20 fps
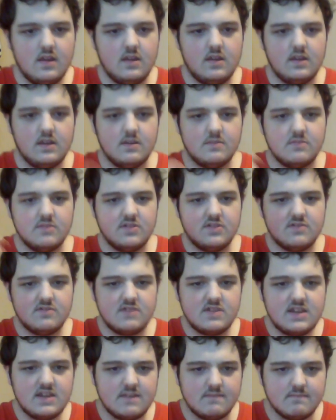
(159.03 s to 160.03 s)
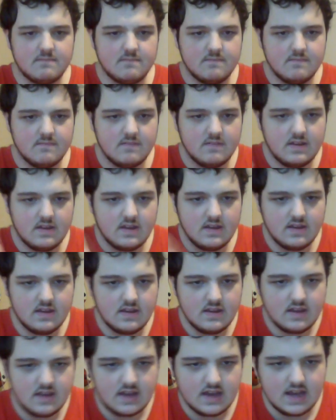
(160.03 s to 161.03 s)
Number three,
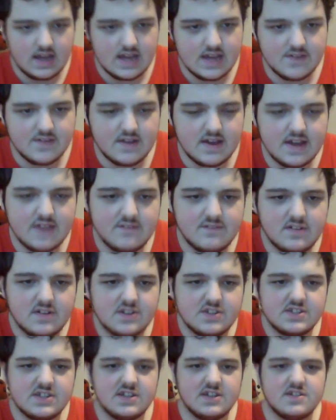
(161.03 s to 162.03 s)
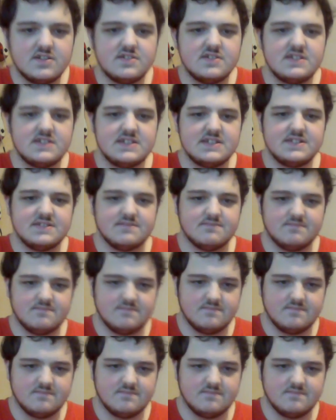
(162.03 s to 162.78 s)
I have high functioning autism.